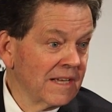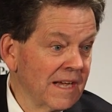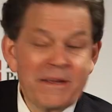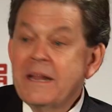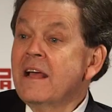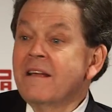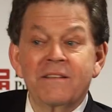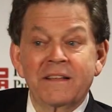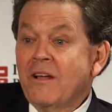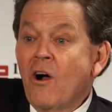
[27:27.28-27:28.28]
I mean,
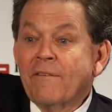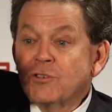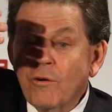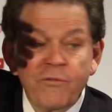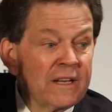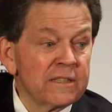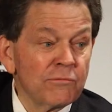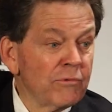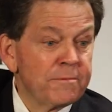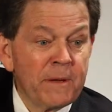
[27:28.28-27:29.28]
offshore
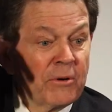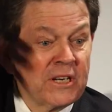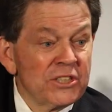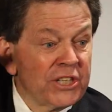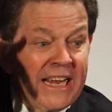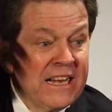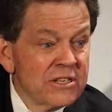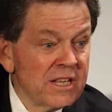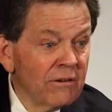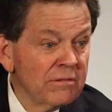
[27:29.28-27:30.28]
funds. Rich people can
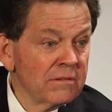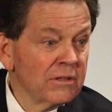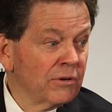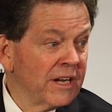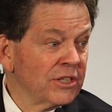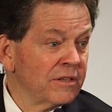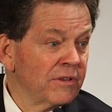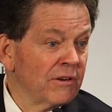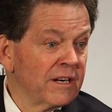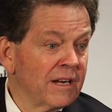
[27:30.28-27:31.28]
change their location of
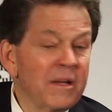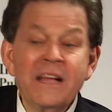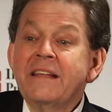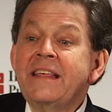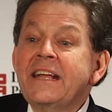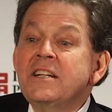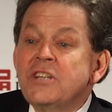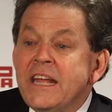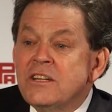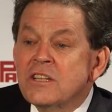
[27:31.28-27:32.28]
their income. They can
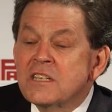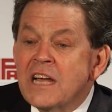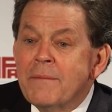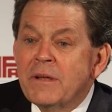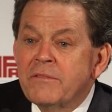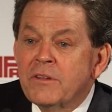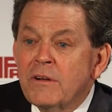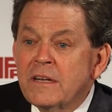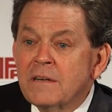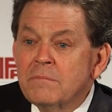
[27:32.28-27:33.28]
change the timing of their
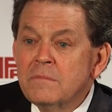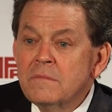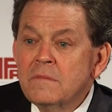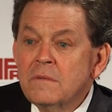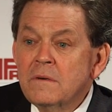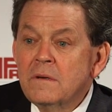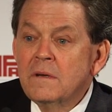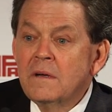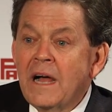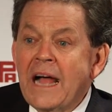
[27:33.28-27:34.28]
income.
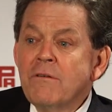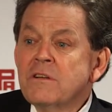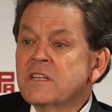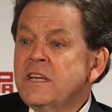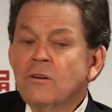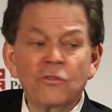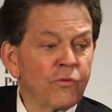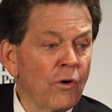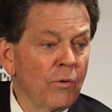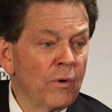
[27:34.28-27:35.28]
IRAs, KIOs,
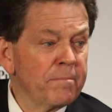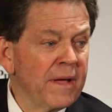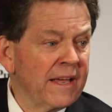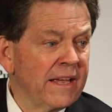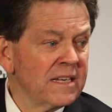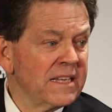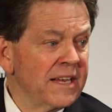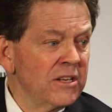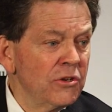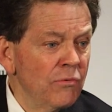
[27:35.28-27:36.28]
401ks, they
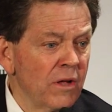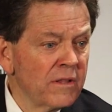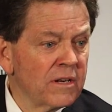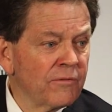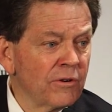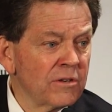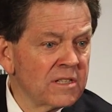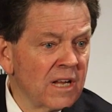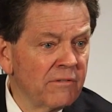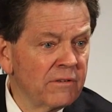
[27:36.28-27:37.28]
can do all the deferred
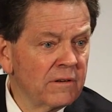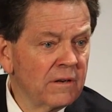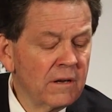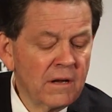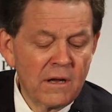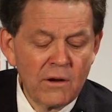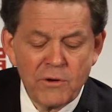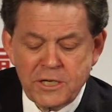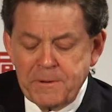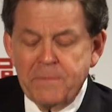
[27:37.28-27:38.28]
stuff.
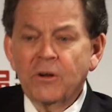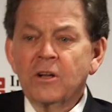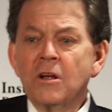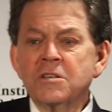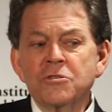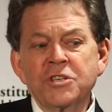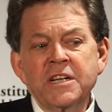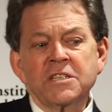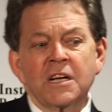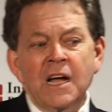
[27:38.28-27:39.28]
Rich people can also
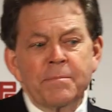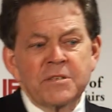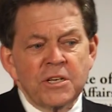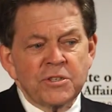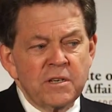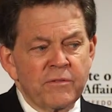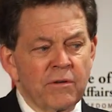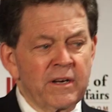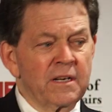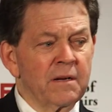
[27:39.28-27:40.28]
change the composition of
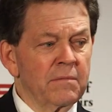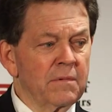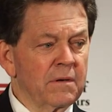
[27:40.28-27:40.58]
their income.